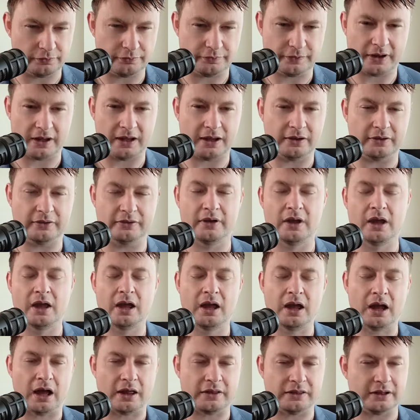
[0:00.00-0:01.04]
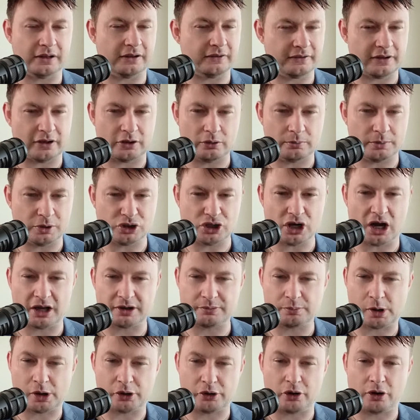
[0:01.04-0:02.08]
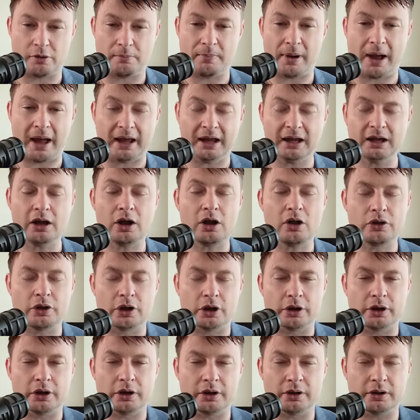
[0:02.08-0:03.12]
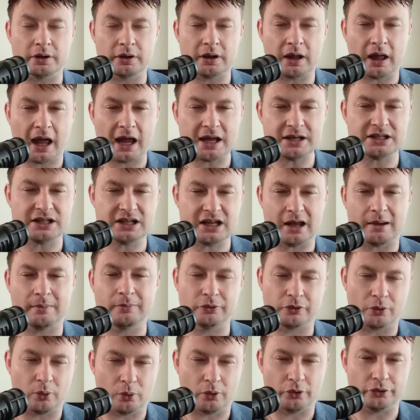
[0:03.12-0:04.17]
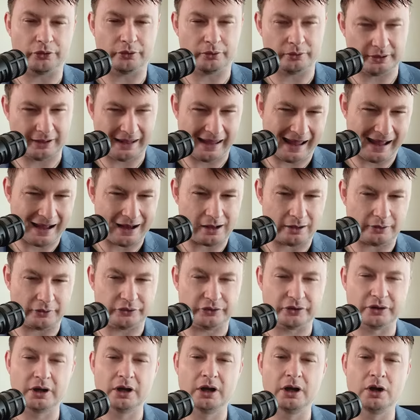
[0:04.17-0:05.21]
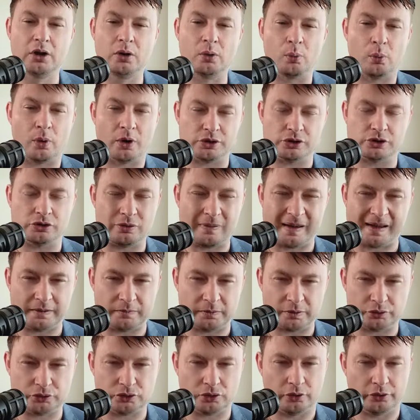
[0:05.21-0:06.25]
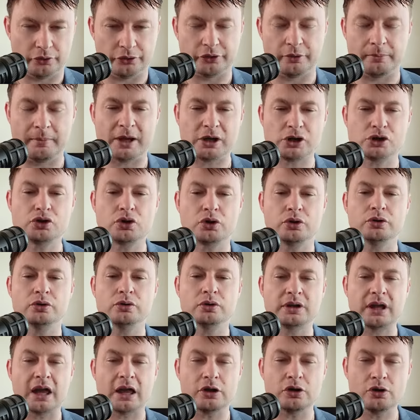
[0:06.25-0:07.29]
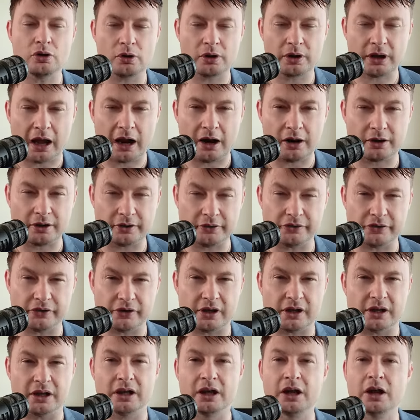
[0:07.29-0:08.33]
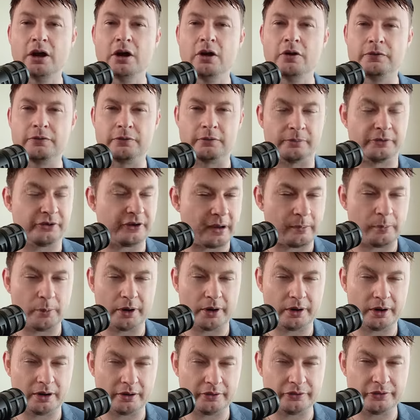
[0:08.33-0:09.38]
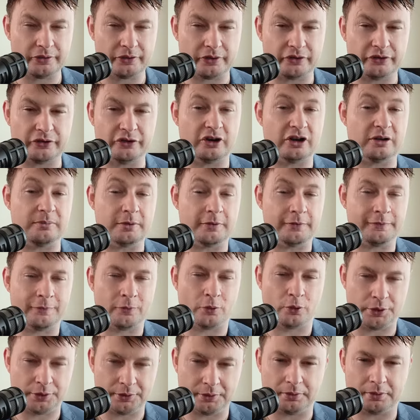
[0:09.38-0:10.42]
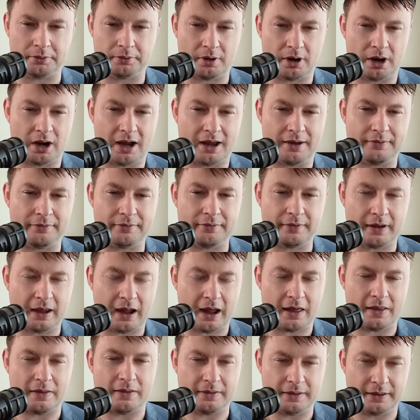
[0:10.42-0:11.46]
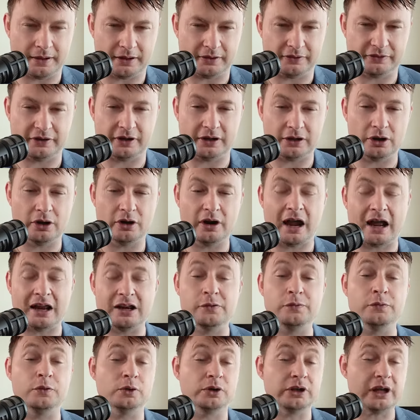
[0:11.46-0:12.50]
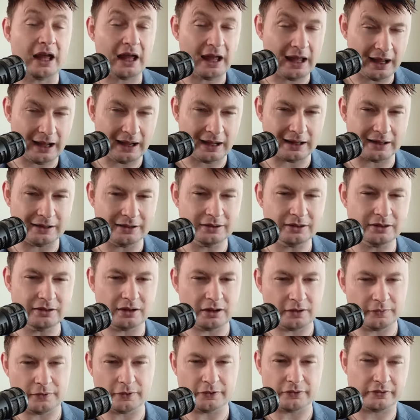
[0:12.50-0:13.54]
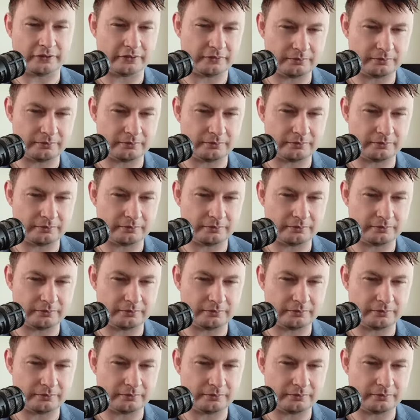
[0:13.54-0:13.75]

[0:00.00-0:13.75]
fees and things that you'll be charged by your own bank. The ATMs also gouge when you make withdrawals. So make sure you get your currency from somewhere else in the city before you arrive at the casino. And if you can, if it's